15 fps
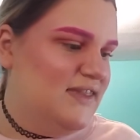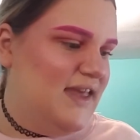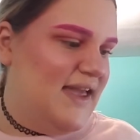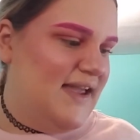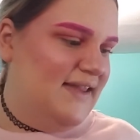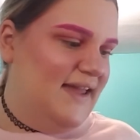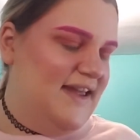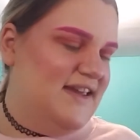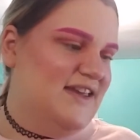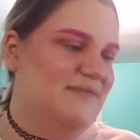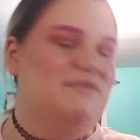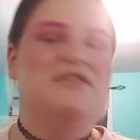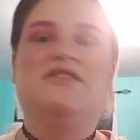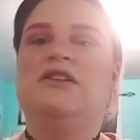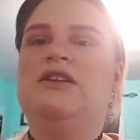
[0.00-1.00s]
I like it,
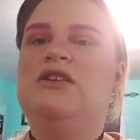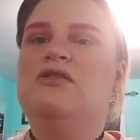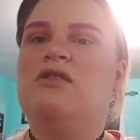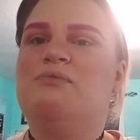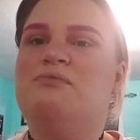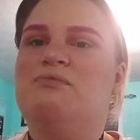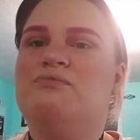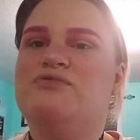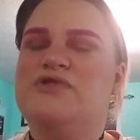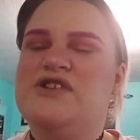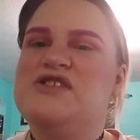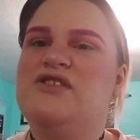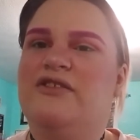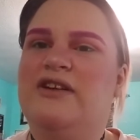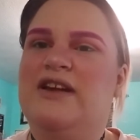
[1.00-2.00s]
but it's a little
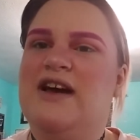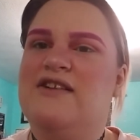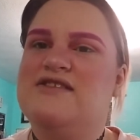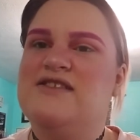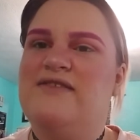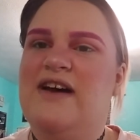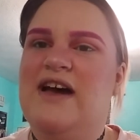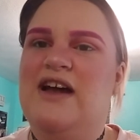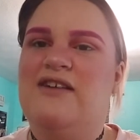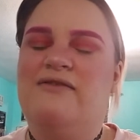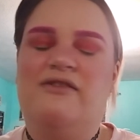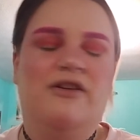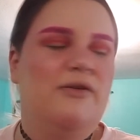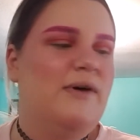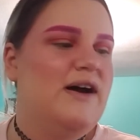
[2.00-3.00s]
bristly now because I've had it
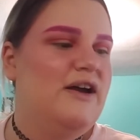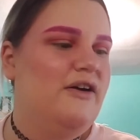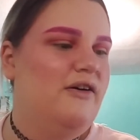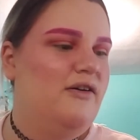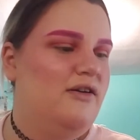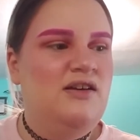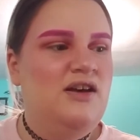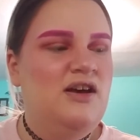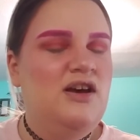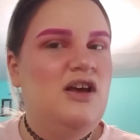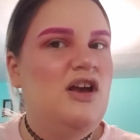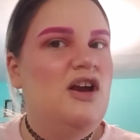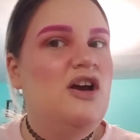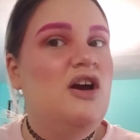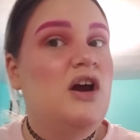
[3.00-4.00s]
for a while.
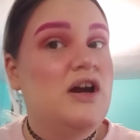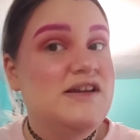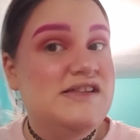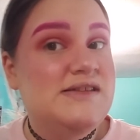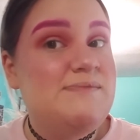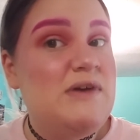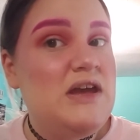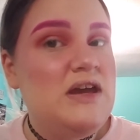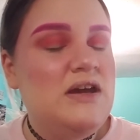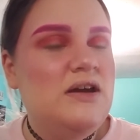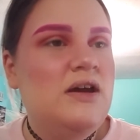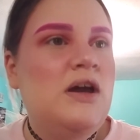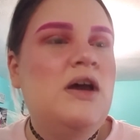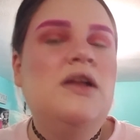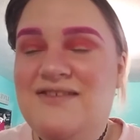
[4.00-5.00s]
crispy.
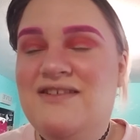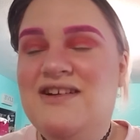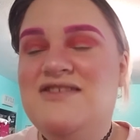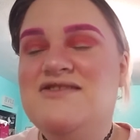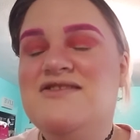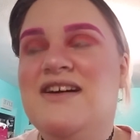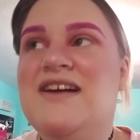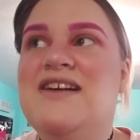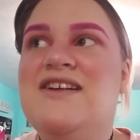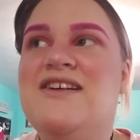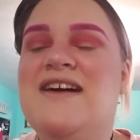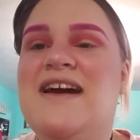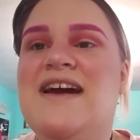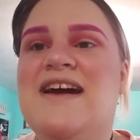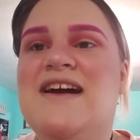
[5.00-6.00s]
Like when you straighten your
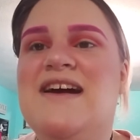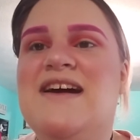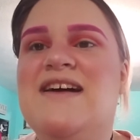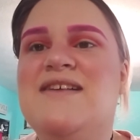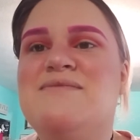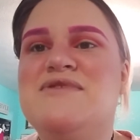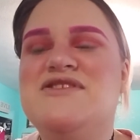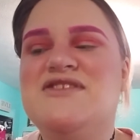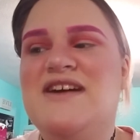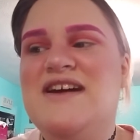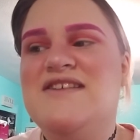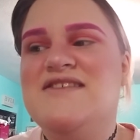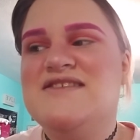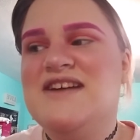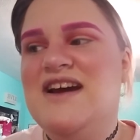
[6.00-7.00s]
hair, but your hair
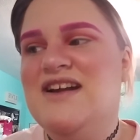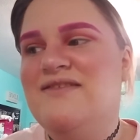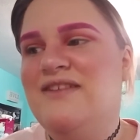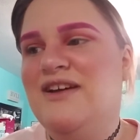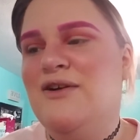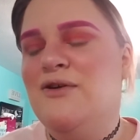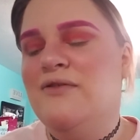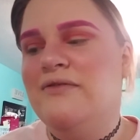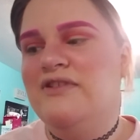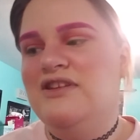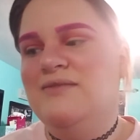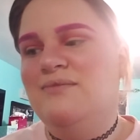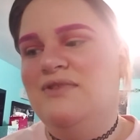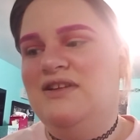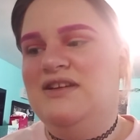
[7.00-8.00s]
is kind of like overly
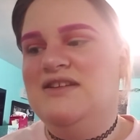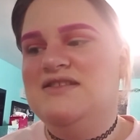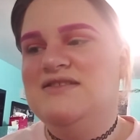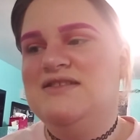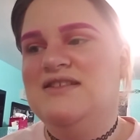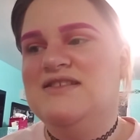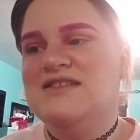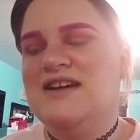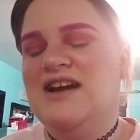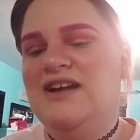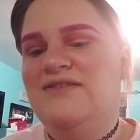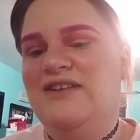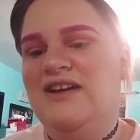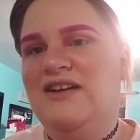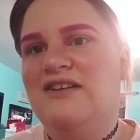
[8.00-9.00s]
bleached and it's kind of
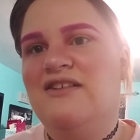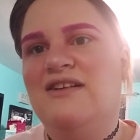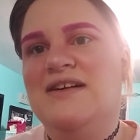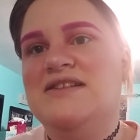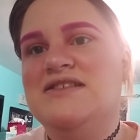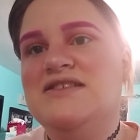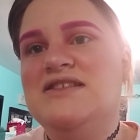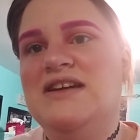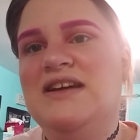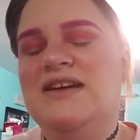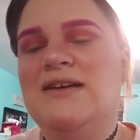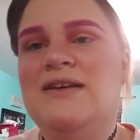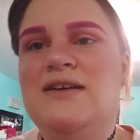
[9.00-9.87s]
like crunchy.